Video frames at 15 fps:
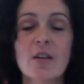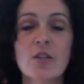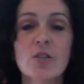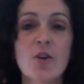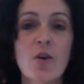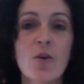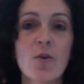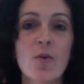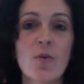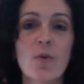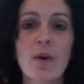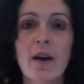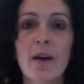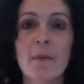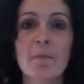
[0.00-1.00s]
So
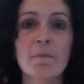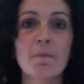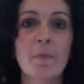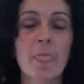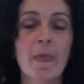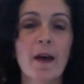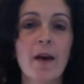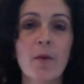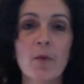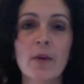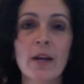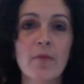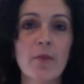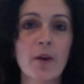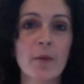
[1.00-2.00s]

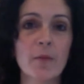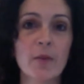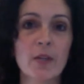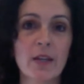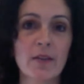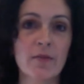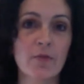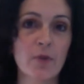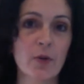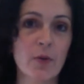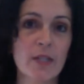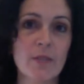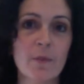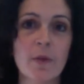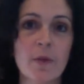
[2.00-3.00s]
whenever I'm looking for a
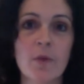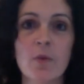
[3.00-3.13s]
recipe,